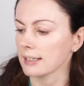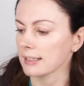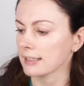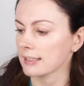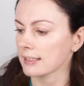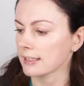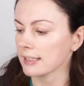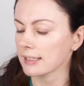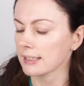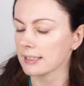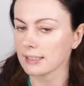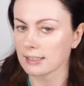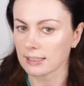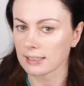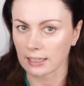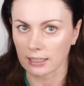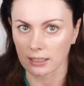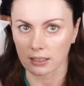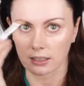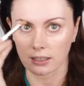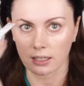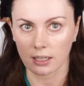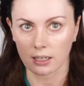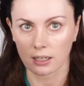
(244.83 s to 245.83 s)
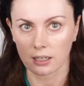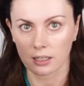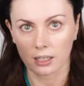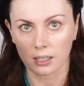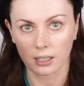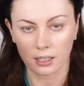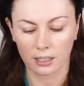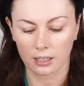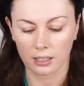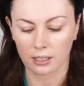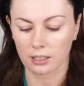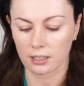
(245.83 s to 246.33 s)
Sisley
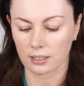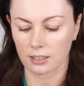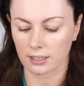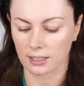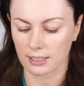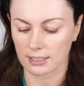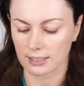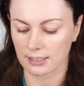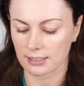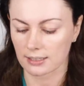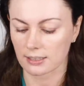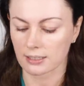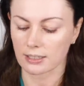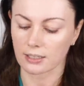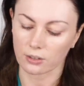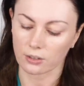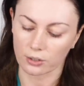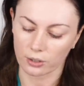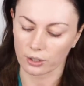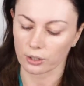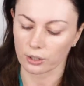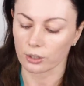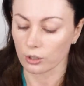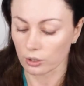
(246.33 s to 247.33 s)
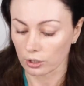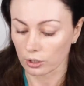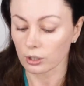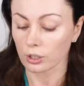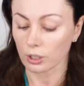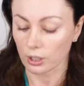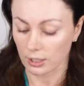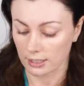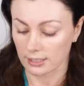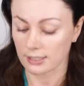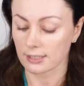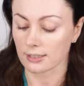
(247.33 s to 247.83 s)
concealer
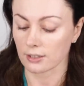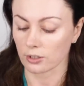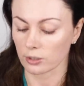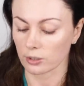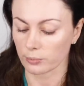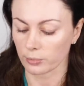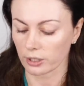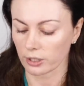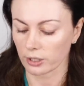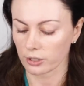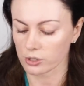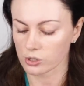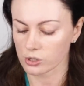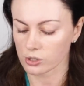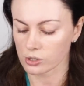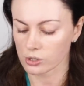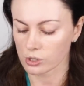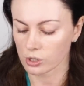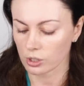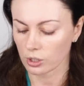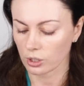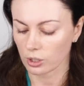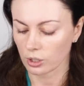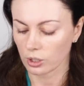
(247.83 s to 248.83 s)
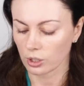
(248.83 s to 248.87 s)
brush,